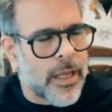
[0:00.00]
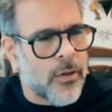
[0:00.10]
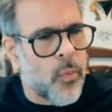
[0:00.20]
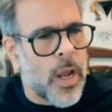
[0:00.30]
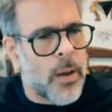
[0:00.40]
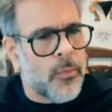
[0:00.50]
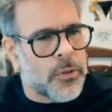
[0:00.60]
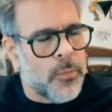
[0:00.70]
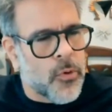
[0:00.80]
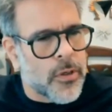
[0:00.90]
kind of the web
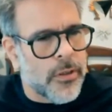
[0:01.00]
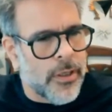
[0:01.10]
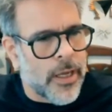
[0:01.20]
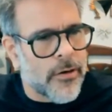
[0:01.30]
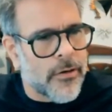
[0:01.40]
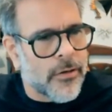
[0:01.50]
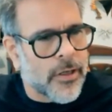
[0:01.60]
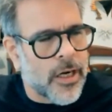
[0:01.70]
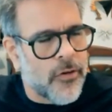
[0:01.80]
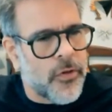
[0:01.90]
was born later,
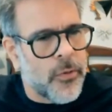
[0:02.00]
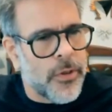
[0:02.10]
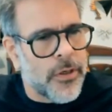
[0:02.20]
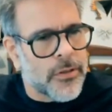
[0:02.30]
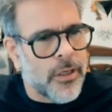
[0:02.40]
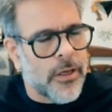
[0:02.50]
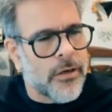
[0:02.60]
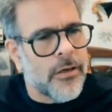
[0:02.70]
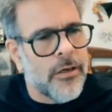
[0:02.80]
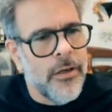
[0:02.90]
kind of a few years
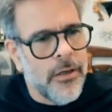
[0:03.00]
later,